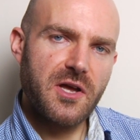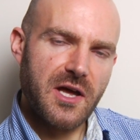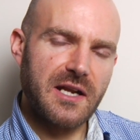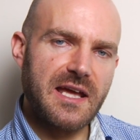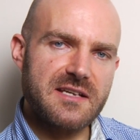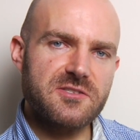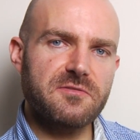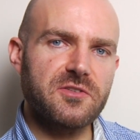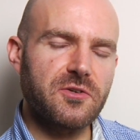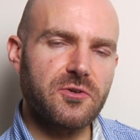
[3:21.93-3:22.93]
And again, it's
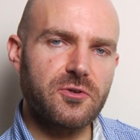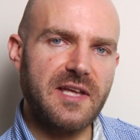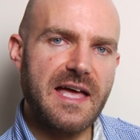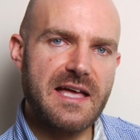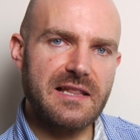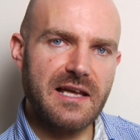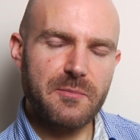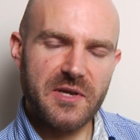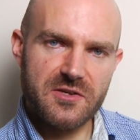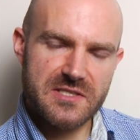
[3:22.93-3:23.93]
often called a hair
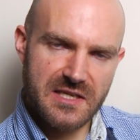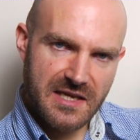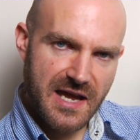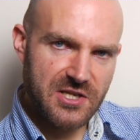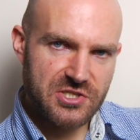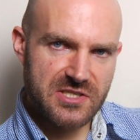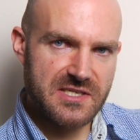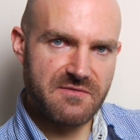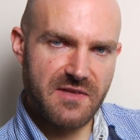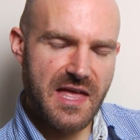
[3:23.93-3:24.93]
light because it
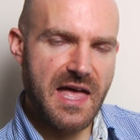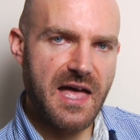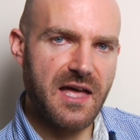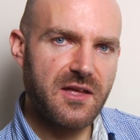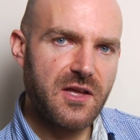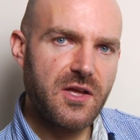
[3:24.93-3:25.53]
catches in the hair.